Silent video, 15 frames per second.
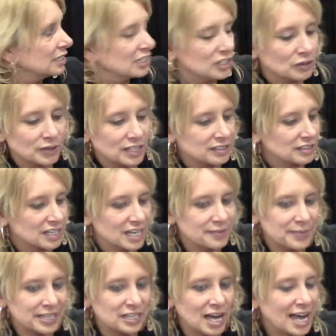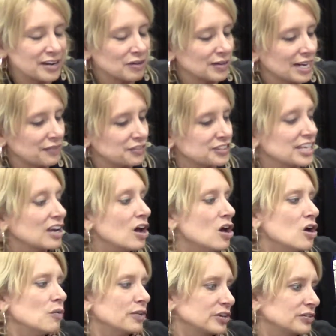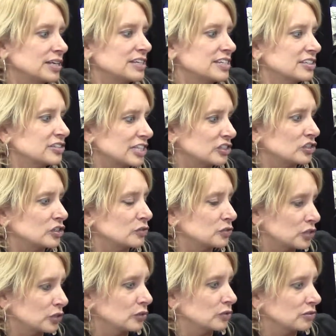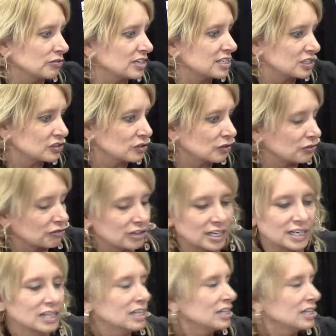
Yes. You can, I mean, I don't have to say, oh, you need this issue two or issue three.